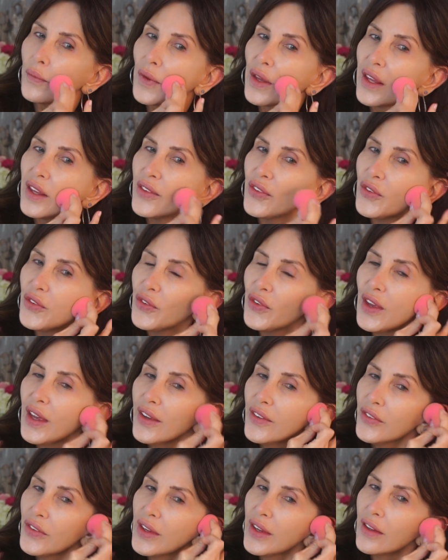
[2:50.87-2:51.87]
He
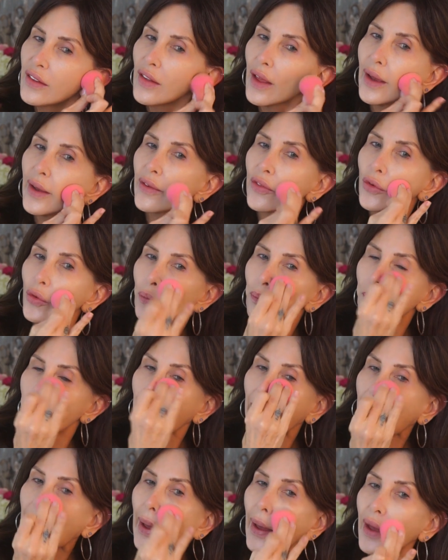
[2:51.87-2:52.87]
says he likes
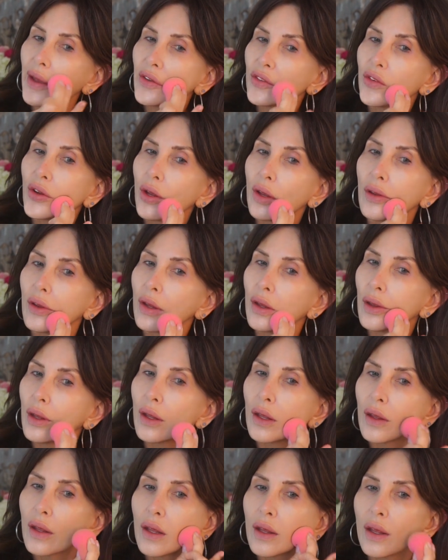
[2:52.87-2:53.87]
matte,
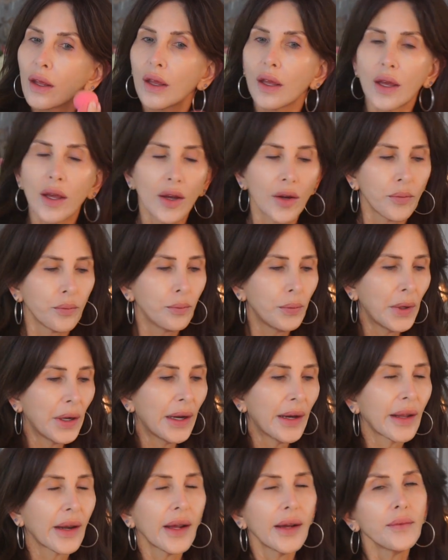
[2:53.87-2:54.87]

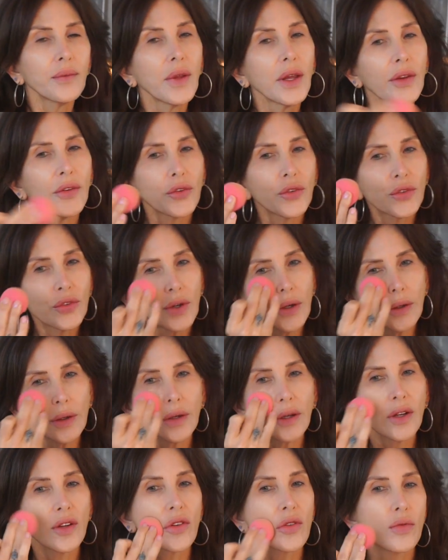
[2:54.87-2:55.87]
but I'm not
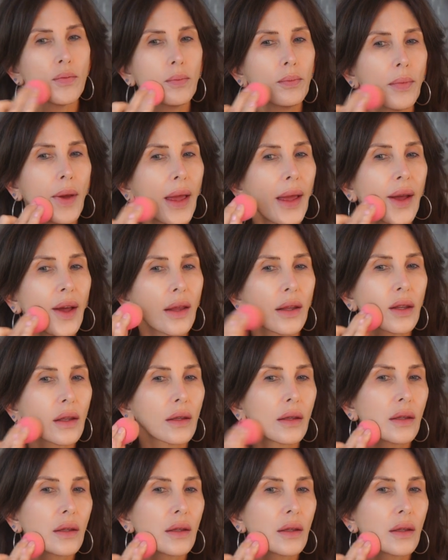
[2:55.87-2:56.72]
certain it's matte.